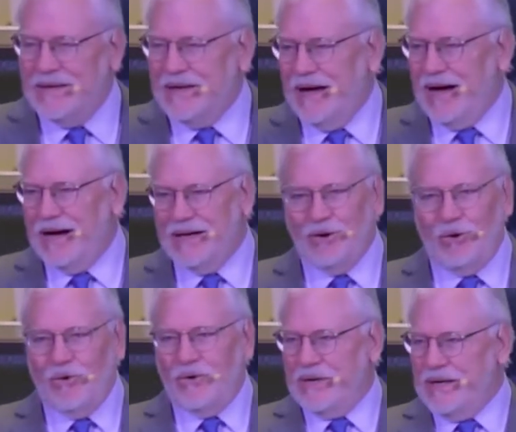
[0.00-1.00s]
uh,
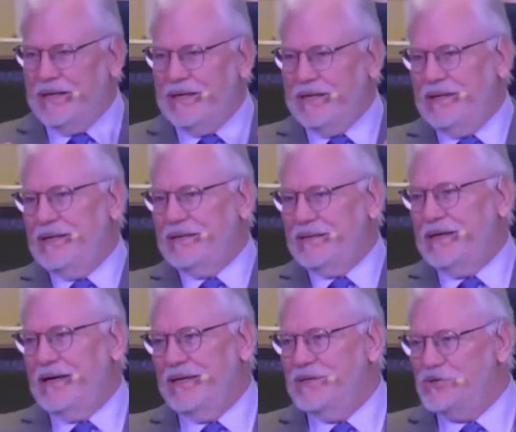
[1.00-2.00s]
oh, He
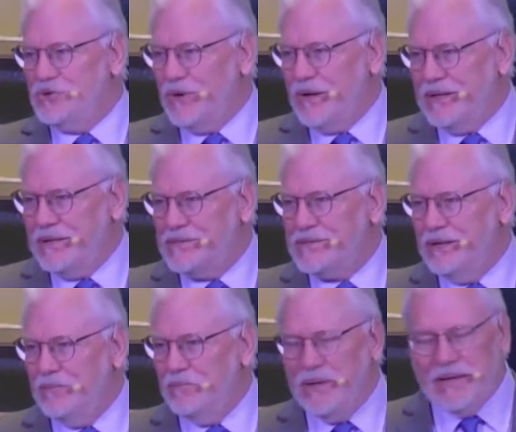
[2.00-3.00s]
enjoys
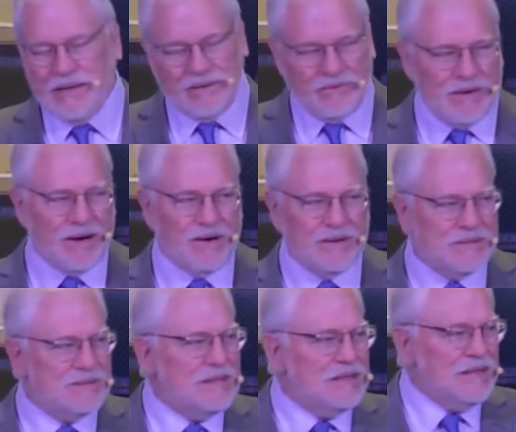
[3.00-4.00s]
being there
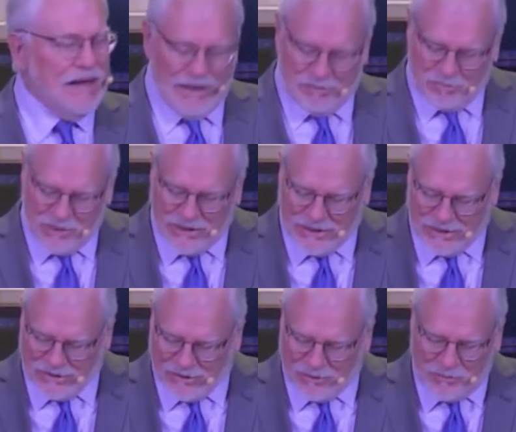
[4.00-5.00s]
and being in
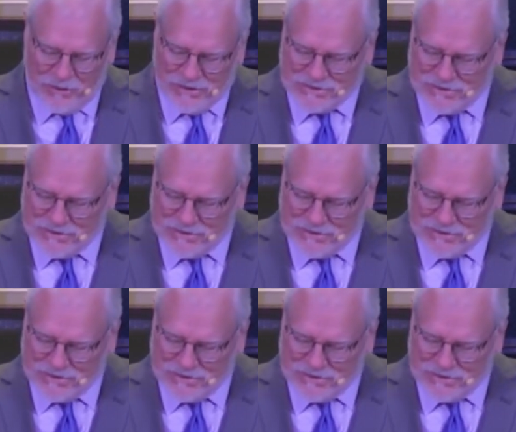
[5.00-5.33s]
our midst,